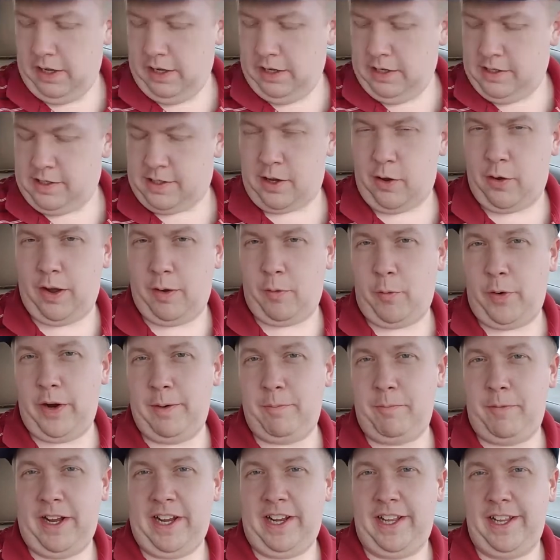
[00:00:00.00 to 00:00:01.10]
So I
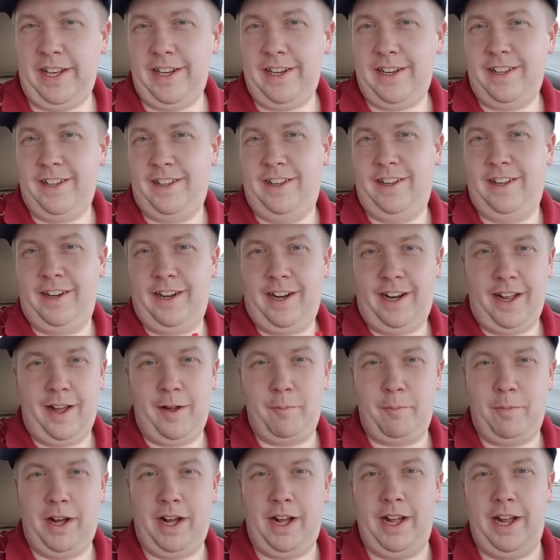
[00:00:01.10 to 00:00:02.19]
went in, got
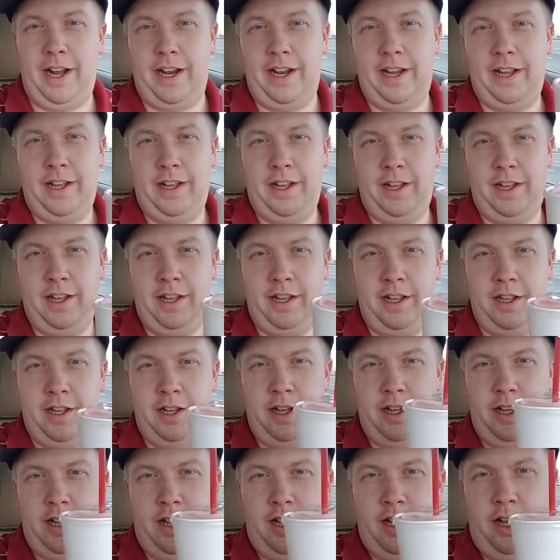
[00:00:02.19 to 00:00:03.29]
my
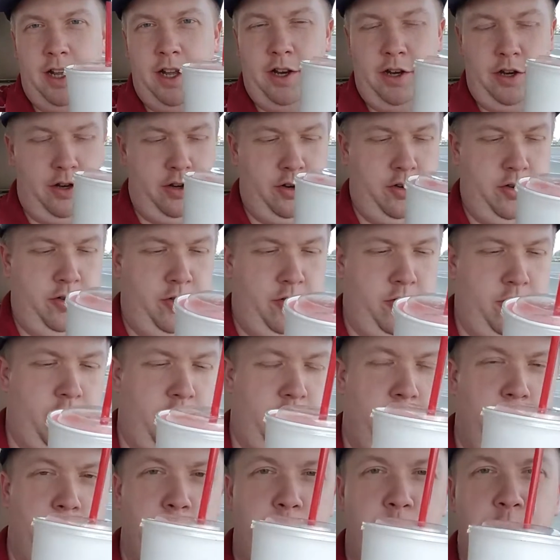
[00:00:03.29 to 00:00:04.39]

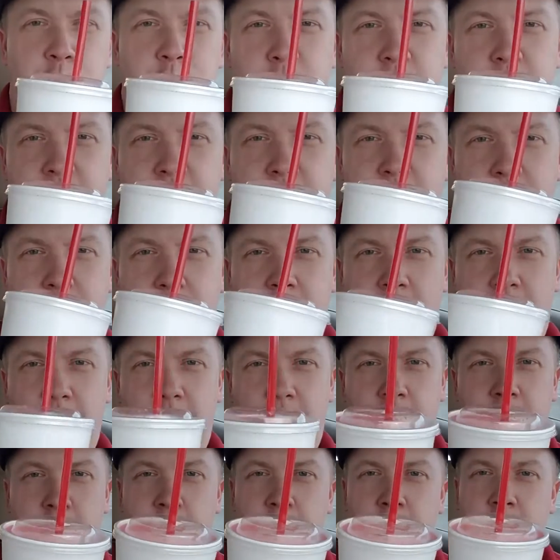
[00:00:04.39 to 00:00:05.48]
smoothie.
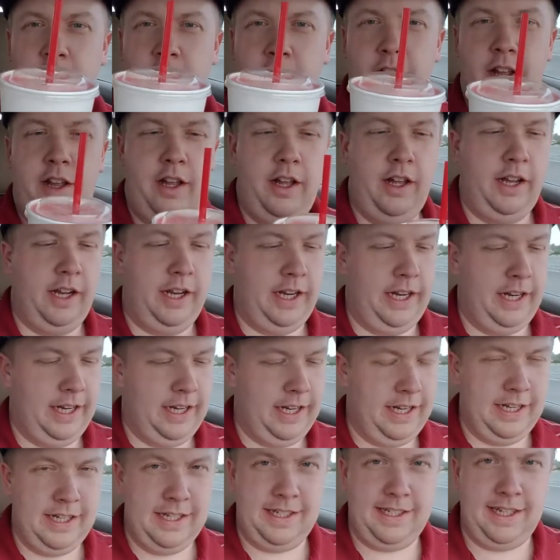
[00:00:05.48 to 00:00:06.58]
It
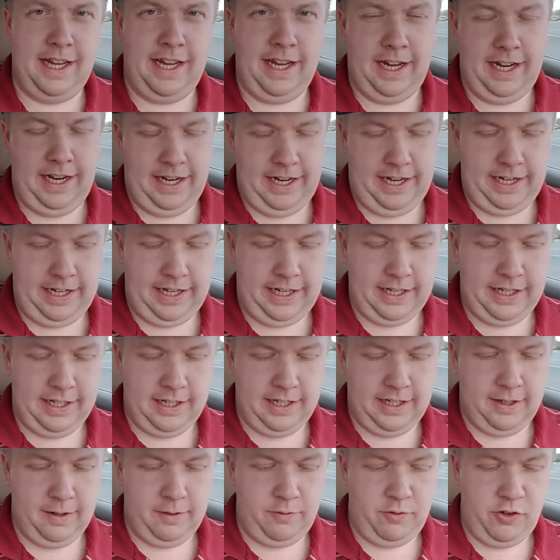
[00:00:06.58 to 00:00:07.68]
is
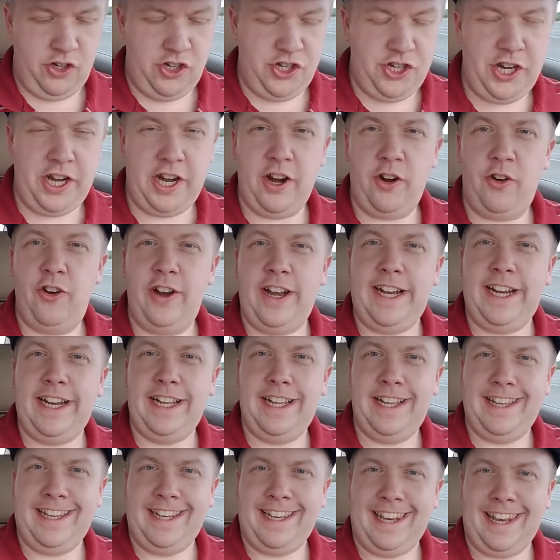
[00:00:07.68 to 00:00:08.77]
a cherry
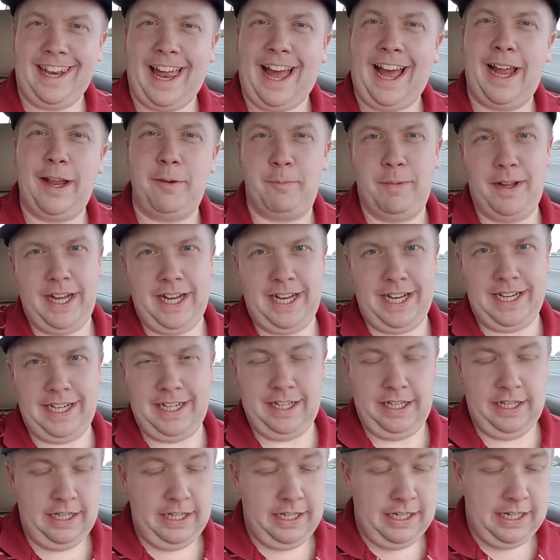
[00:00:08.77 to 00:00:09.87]
limeade.
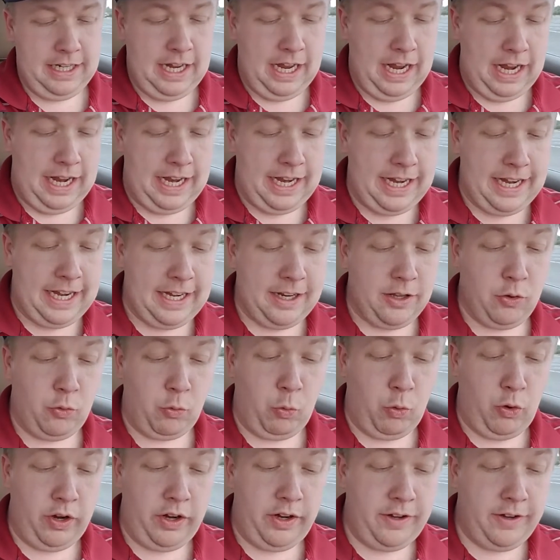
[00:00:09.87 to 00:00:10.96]
It is
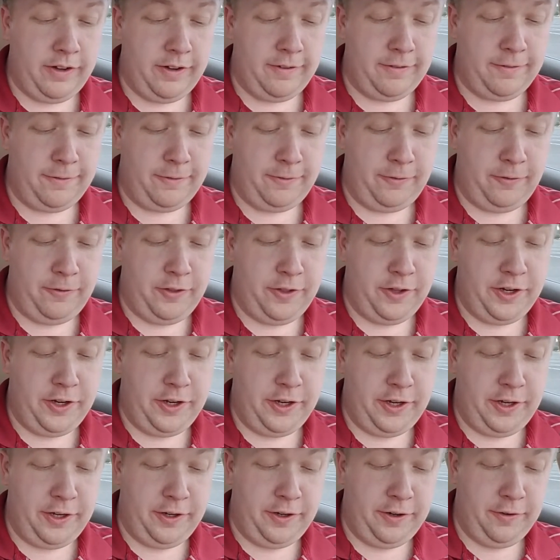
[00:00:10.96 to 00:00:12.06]
one of
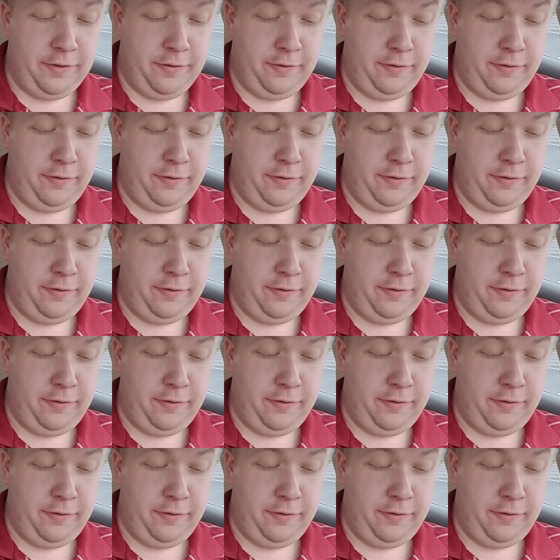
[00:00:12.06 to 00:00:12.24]
the